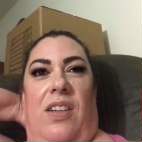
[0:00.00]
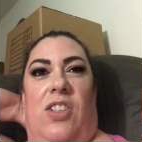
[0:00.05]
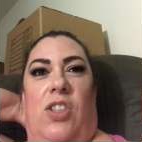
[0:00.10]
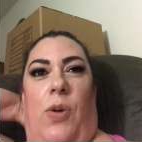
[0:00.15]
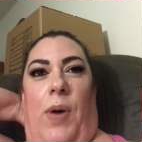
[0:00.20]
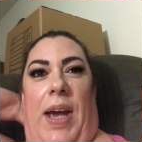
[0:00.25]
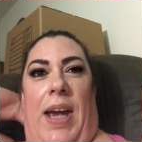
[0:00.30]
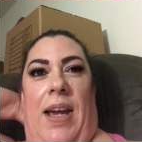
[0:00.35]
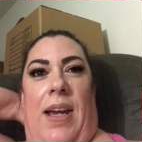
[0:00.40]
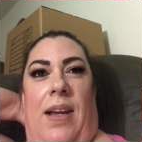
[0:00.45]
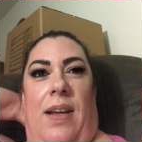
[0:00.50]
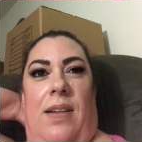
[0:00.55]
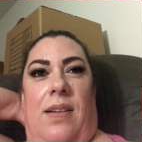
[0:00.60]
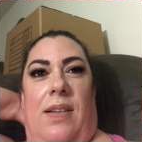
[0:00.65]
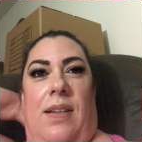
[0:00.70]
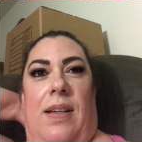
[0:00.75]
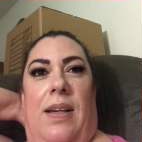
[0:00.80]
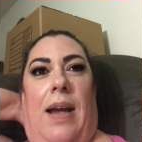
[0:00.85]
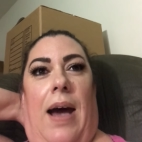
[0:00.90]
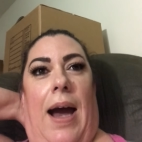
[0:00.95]
So eight,
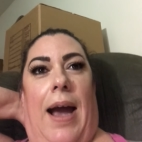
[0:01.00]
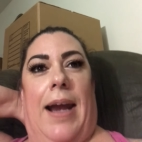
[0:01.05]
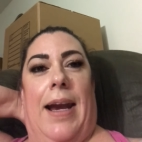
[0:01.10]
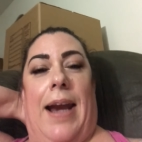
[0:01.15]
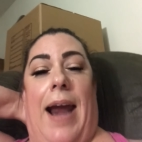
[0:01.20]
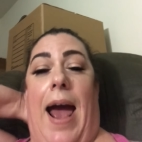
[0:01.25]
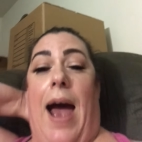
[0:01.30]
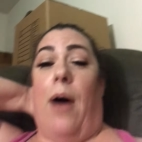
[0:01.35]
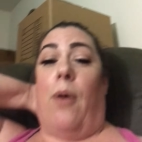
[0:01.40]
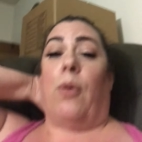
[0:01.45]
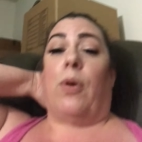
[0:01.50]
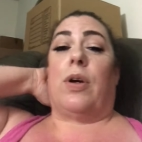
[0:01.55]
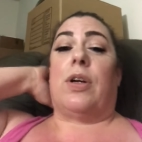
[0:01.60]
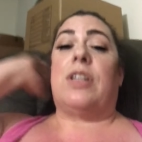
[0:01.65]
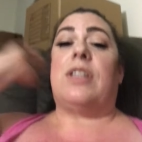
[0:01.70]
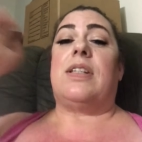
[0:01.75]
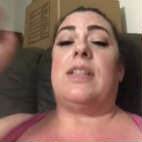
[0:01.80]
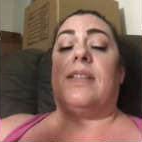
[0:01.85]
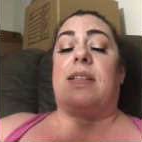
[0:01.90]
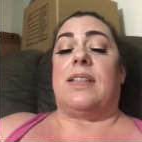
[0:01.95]
nine
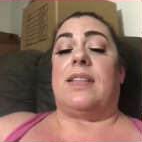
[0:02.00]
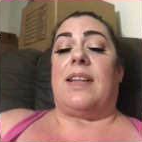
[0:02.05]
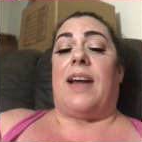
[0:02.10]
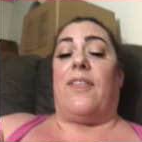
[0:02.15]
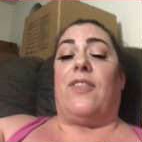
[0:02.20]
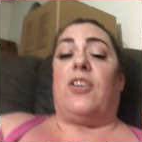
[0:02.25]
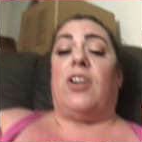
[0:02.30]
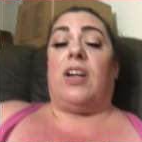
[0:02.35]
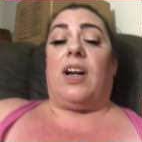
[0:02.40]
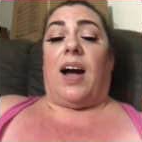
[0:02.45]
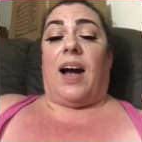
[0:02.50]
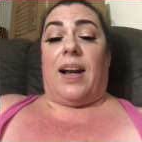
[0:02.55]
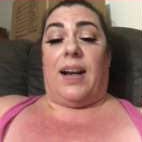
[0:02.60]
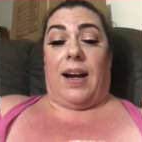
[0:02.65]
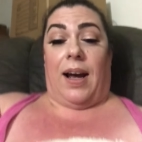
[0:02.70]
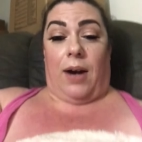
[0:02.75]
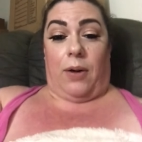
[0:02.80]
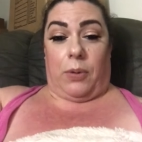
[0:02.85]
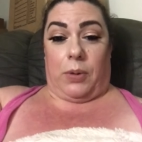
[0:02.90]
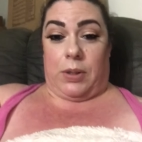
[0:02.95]
hours. This is after nine
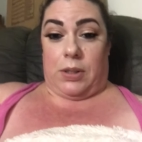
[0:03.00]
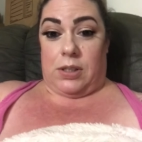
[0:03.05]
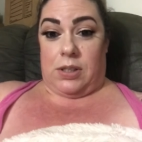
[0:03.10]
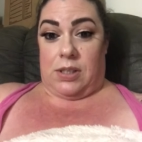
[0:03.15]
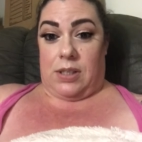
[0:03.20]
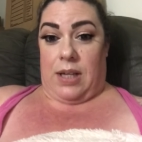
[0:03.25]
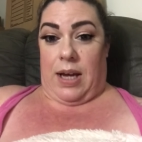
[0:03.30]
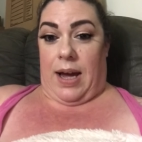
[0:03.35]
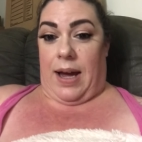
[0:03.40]
hours.